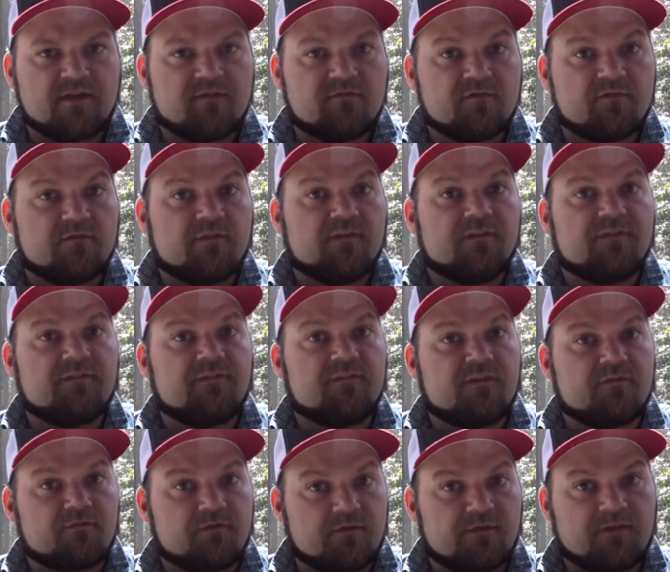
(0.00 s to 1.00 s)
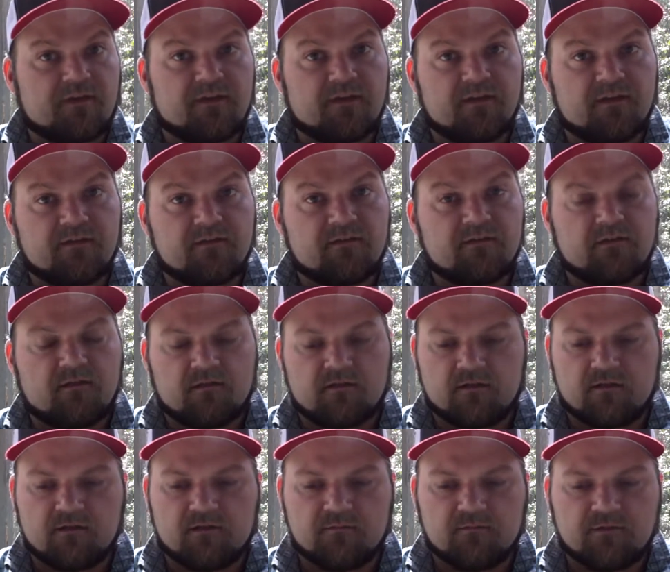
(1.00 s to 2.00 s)
If there is citrus in it,
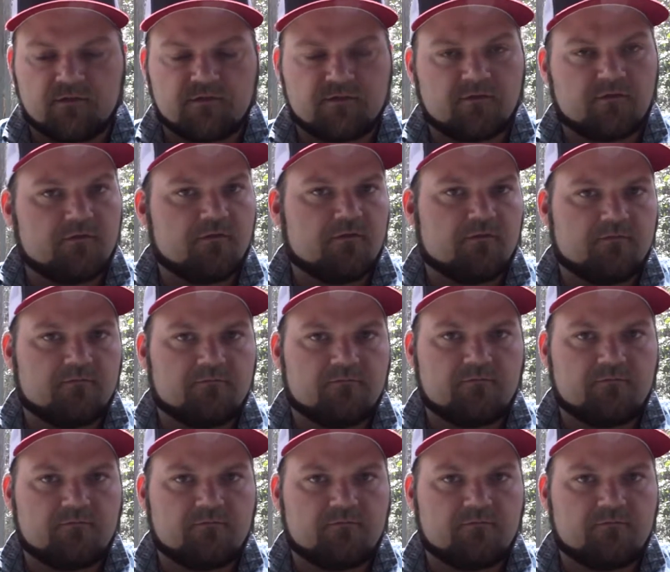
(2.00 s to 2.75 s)
the sugar